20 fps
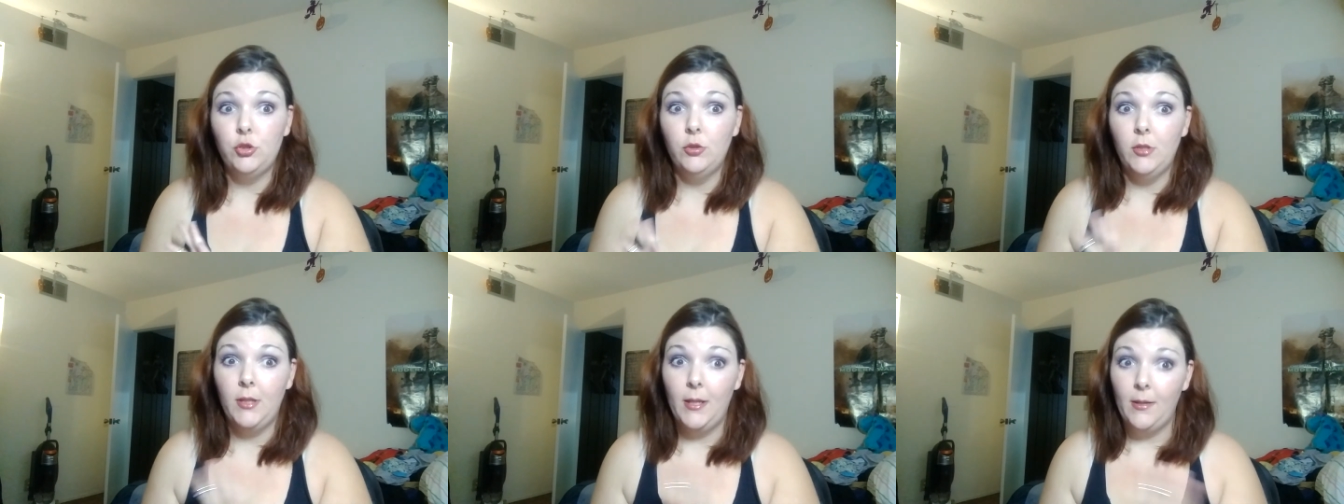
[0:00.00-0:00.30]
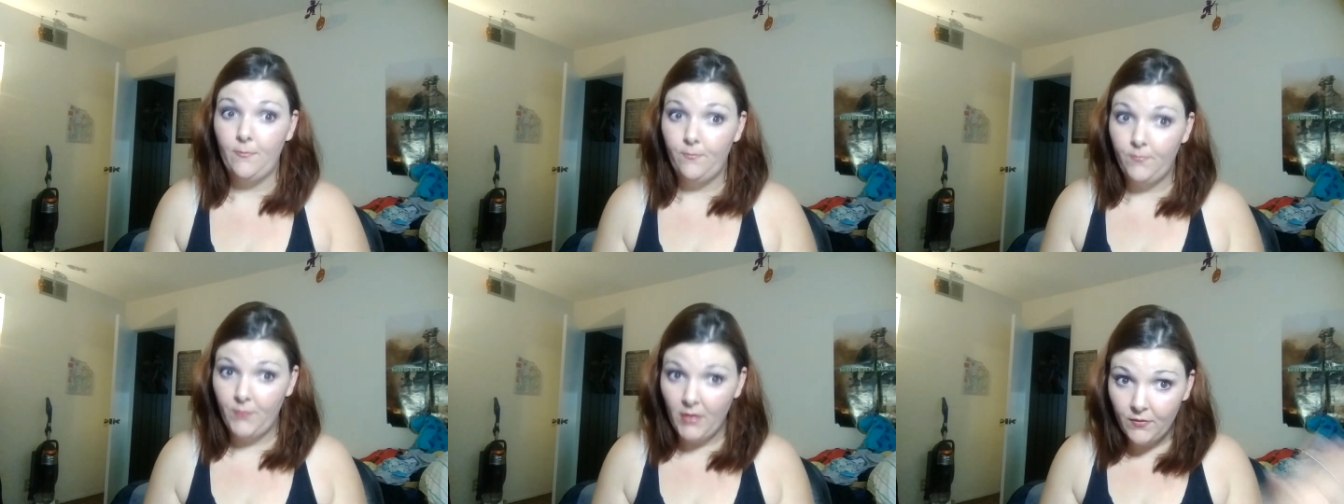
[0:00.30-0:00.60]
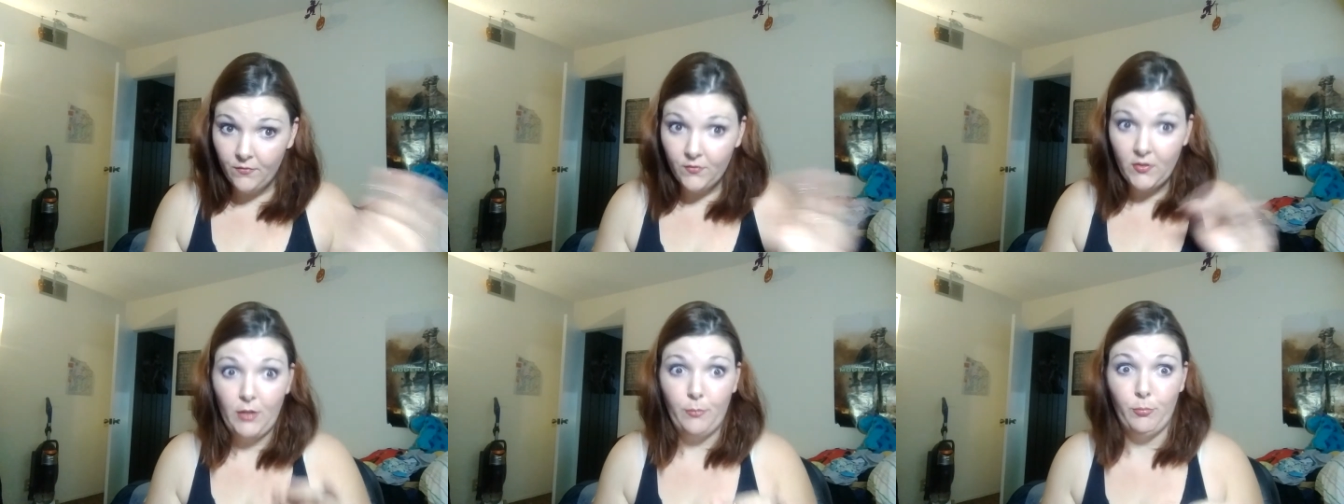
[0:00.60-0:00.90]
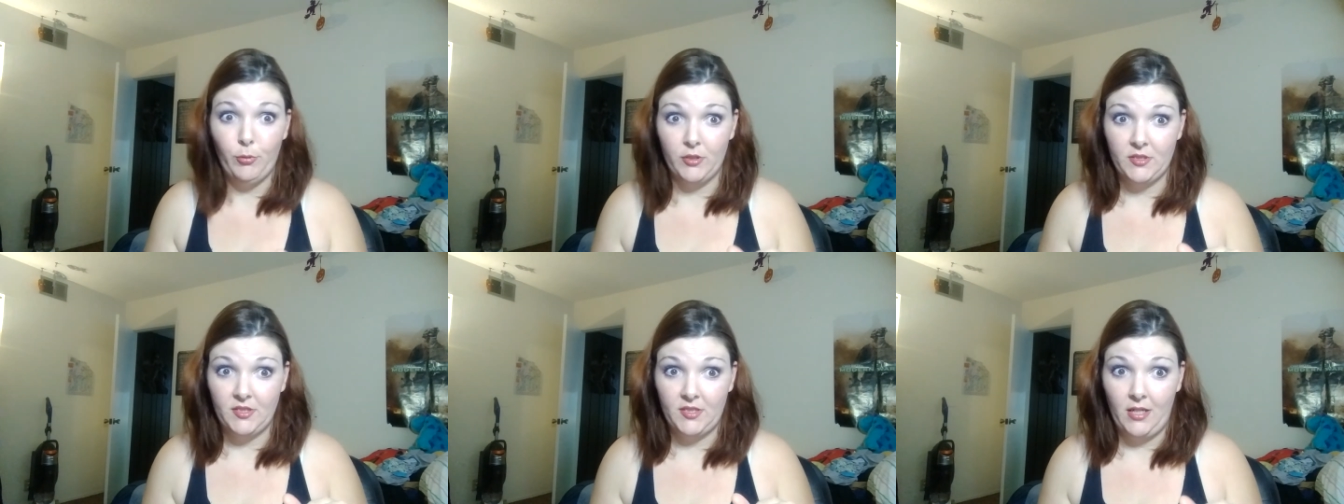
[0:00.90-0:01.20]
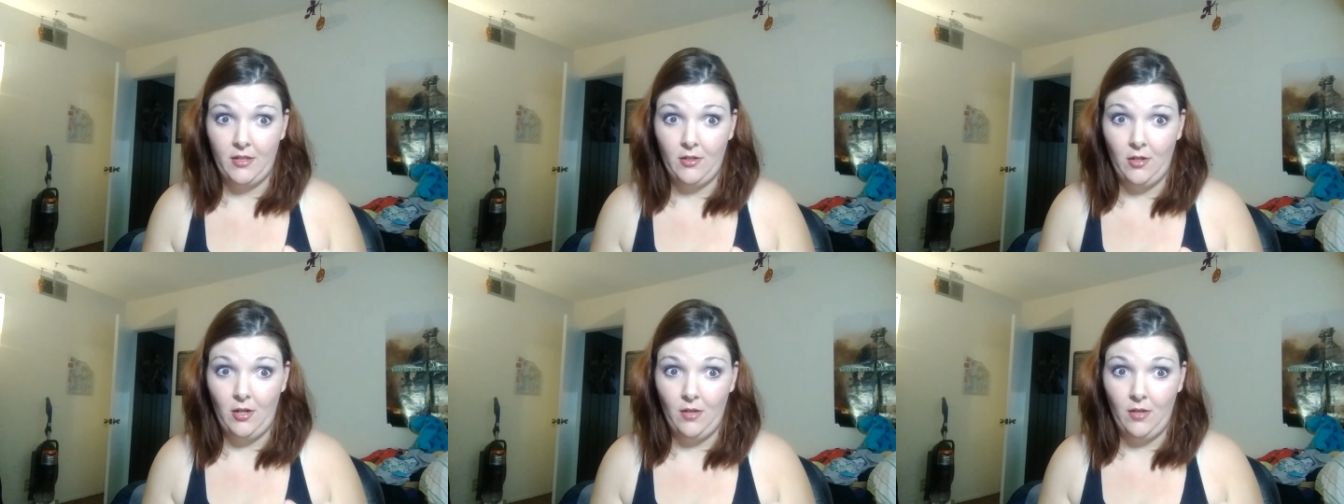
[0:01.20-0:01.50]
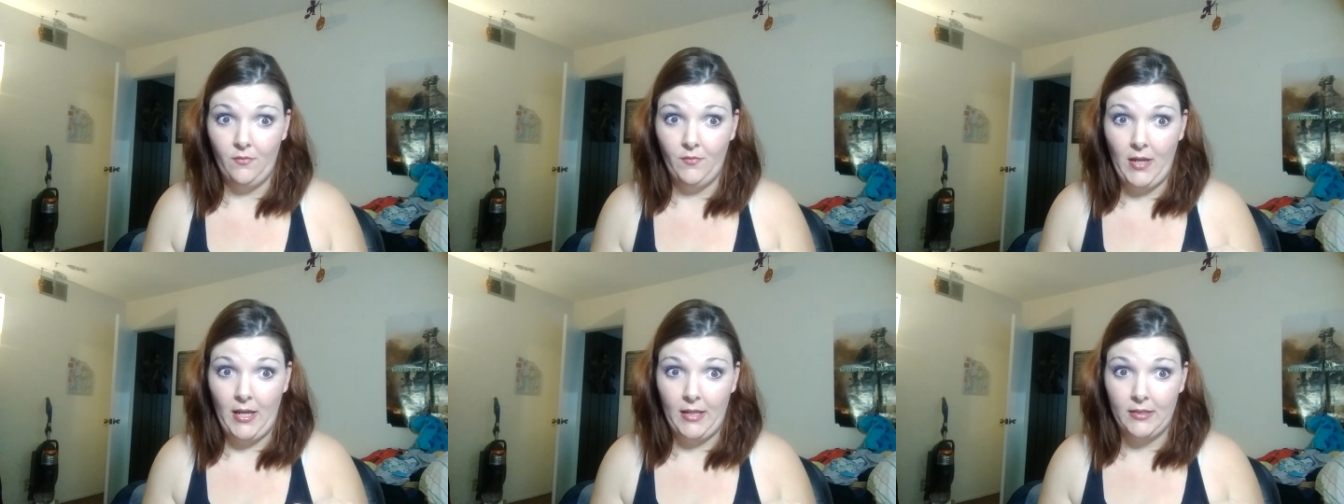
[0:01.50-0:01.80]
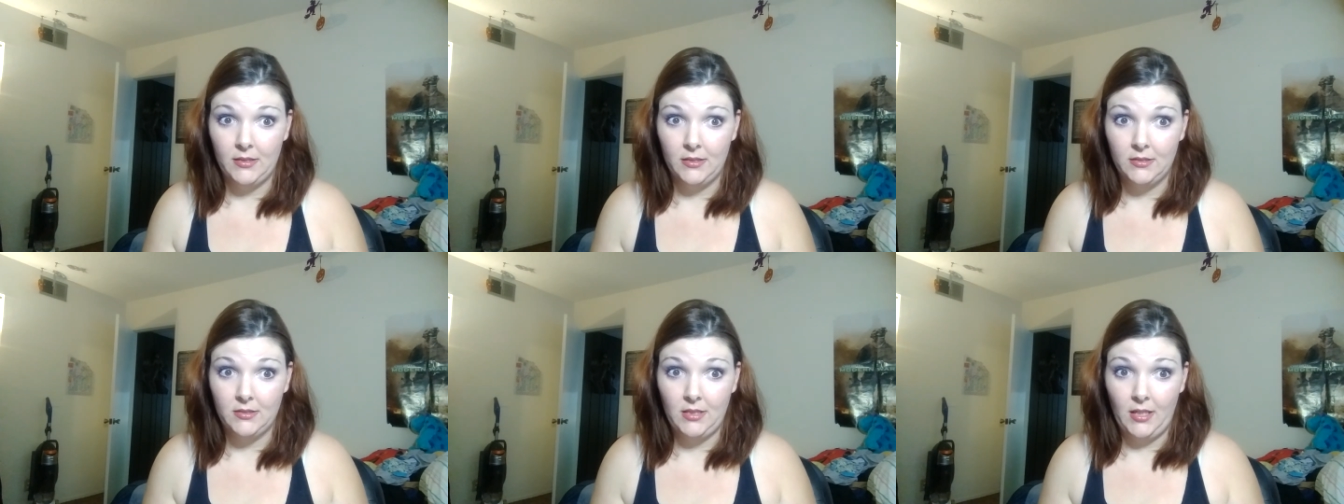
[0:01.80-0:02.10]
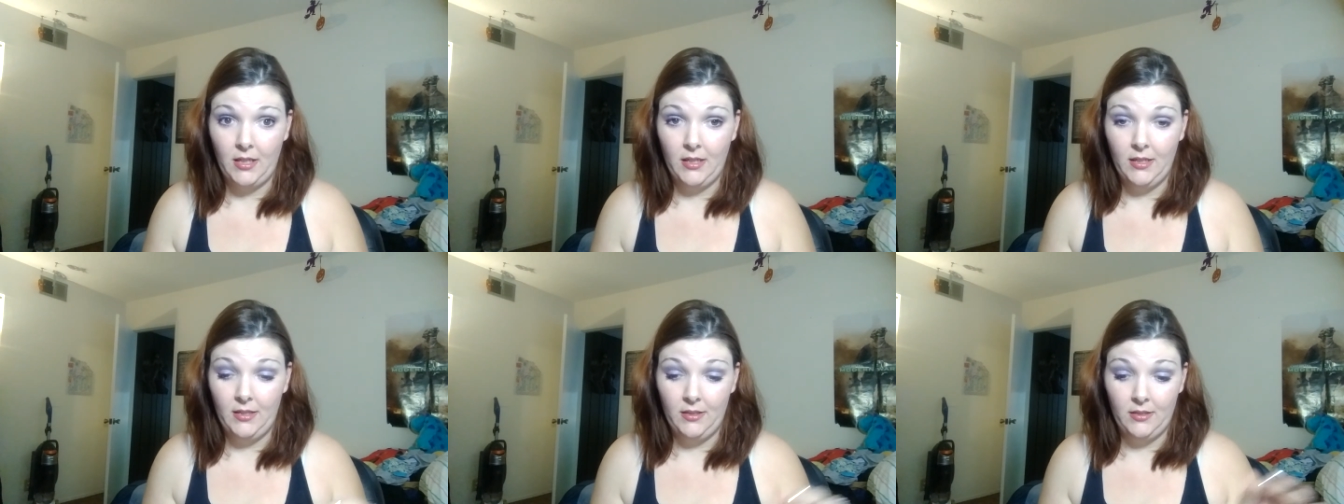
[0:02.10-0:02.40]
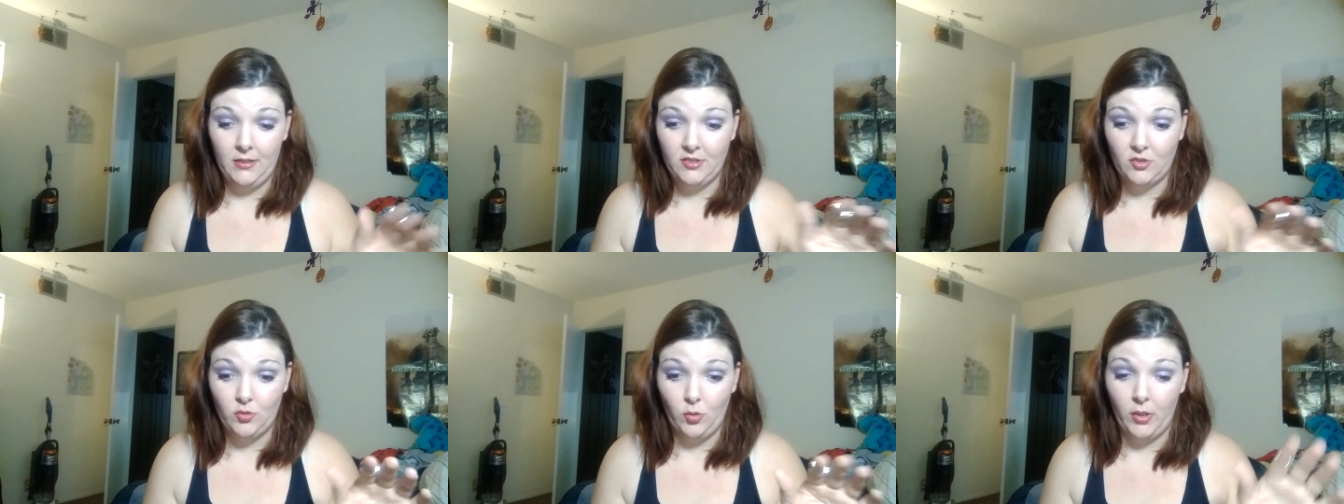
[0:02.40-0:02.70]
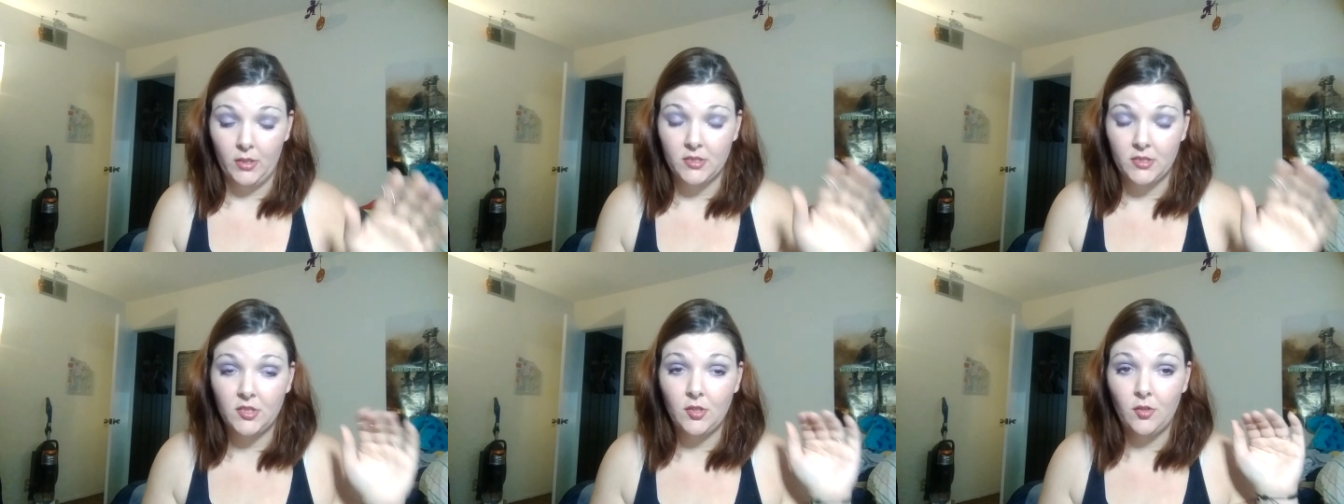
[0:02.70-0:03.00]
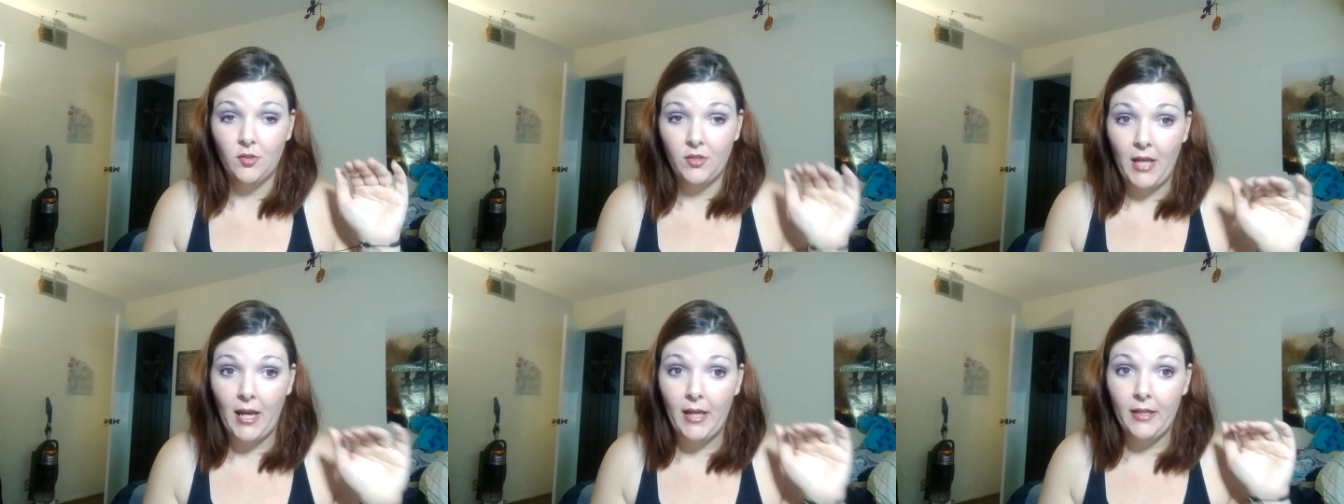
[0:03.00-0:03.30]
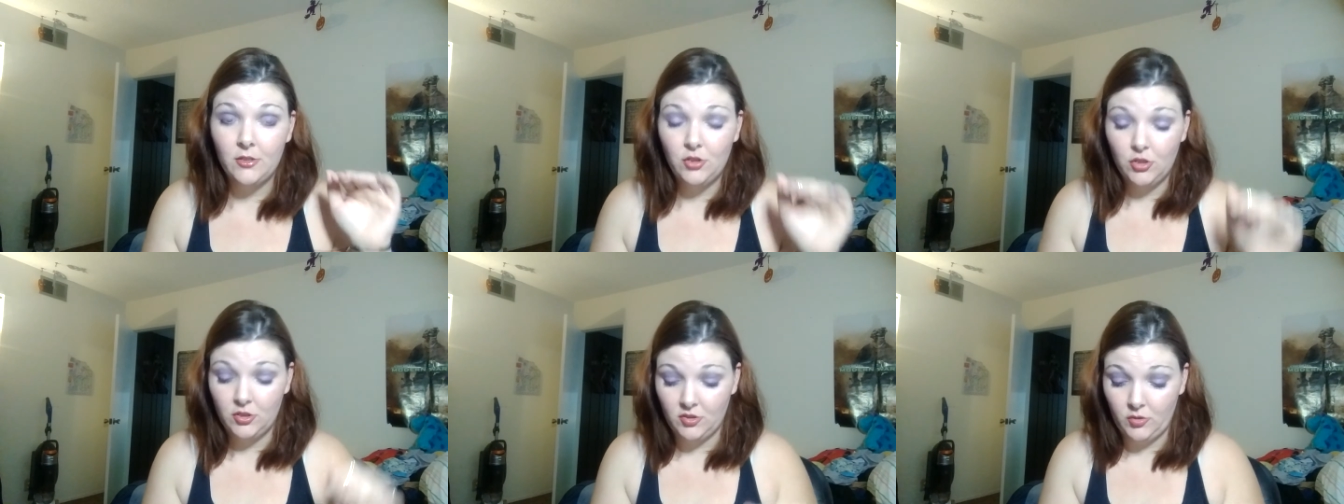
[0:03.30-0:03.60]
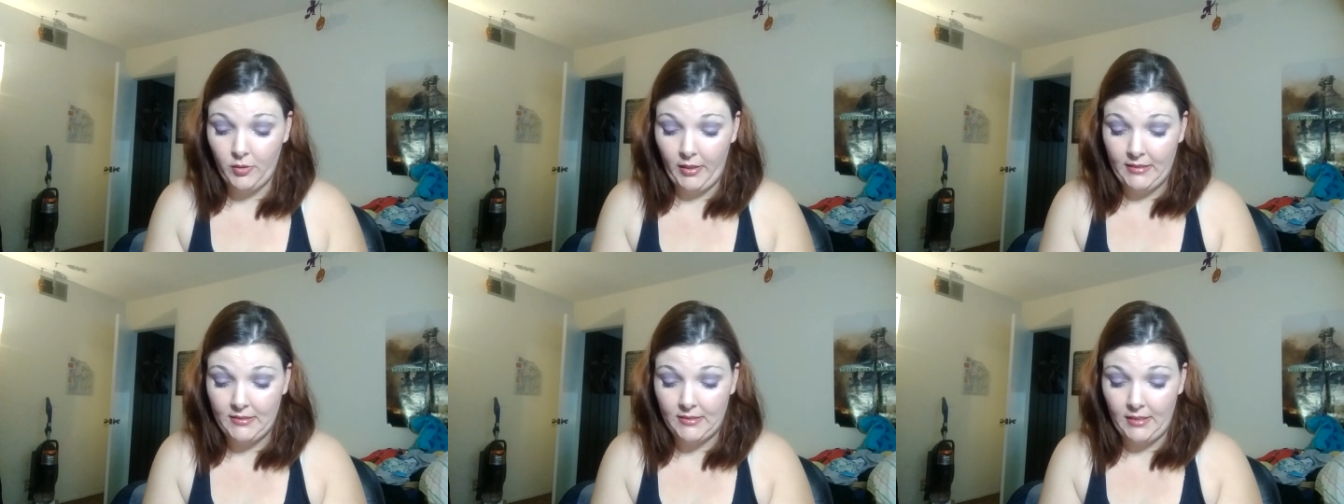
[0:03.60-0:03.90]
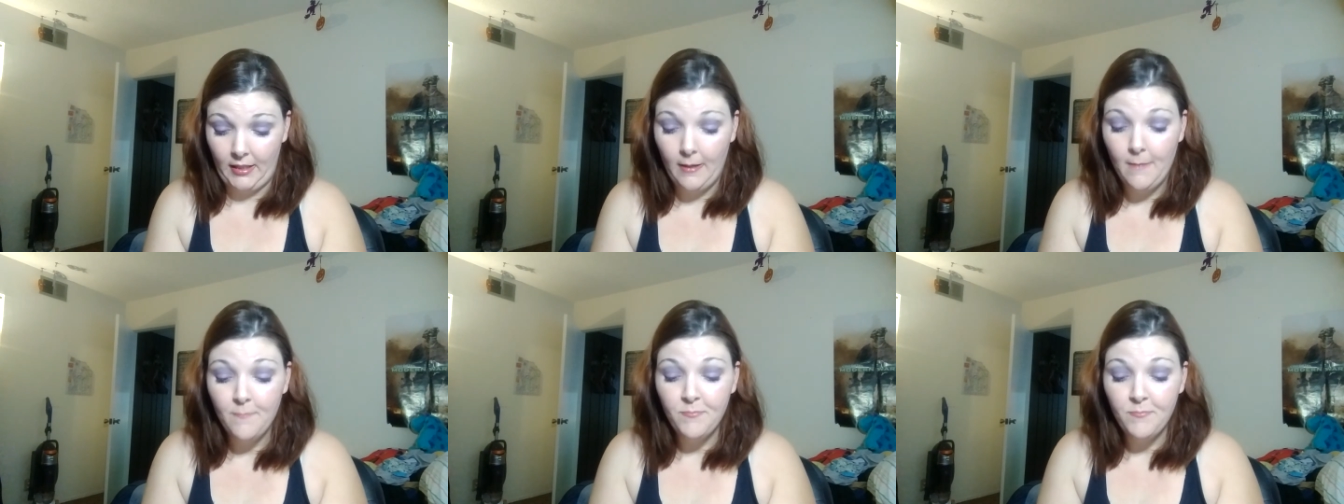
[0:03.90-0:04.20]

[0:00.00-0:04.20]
you get 50% off at the in the store. So that is just crazy.